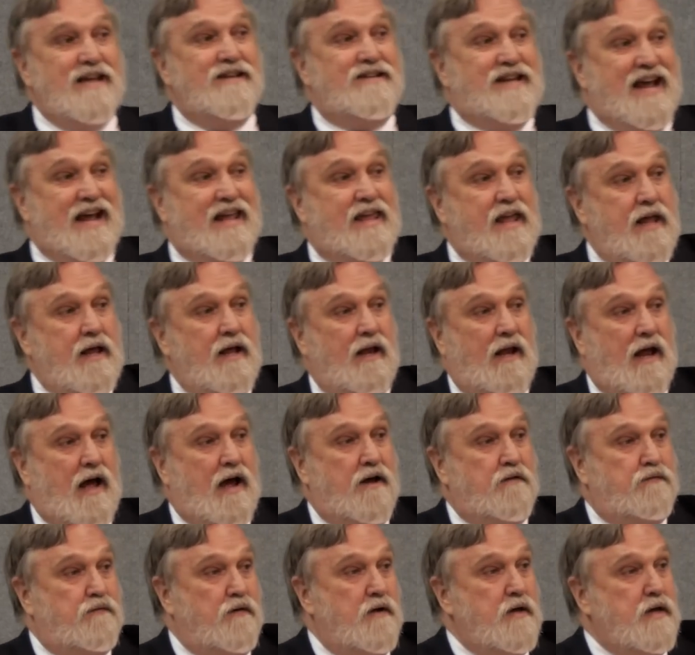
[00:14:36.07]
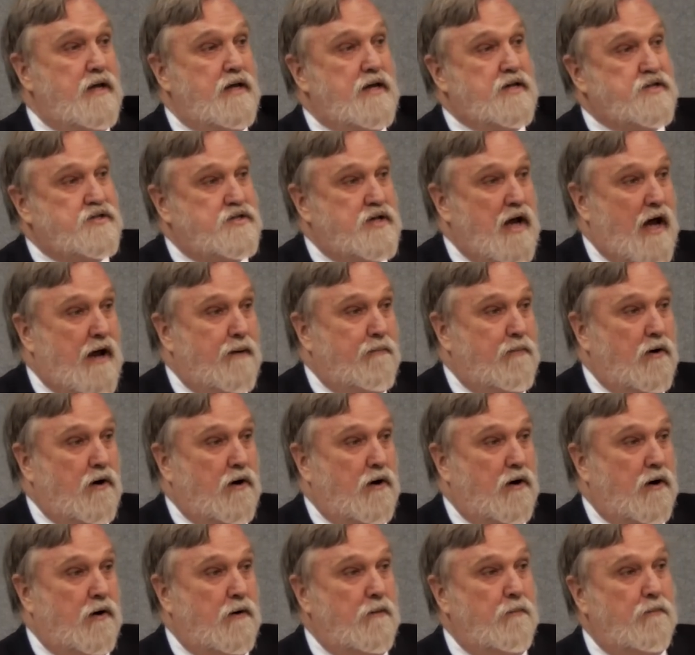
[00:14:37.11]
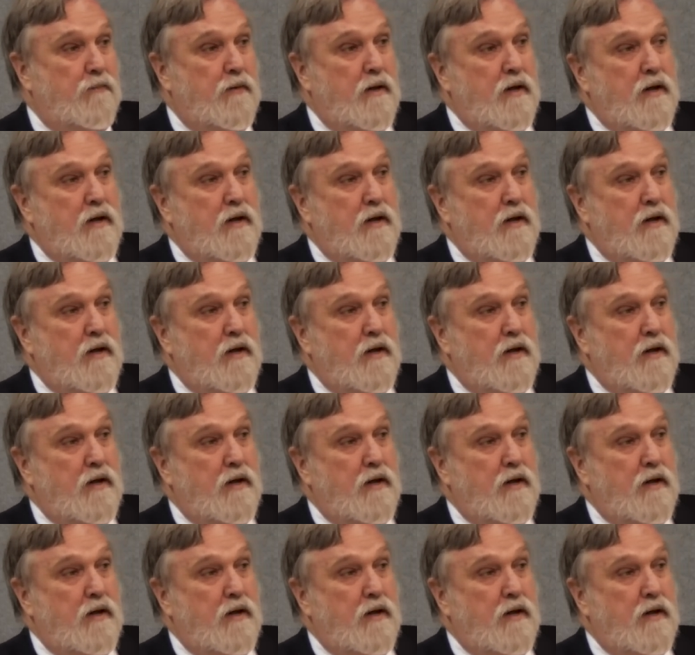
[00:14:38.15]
Taking a life is not murder.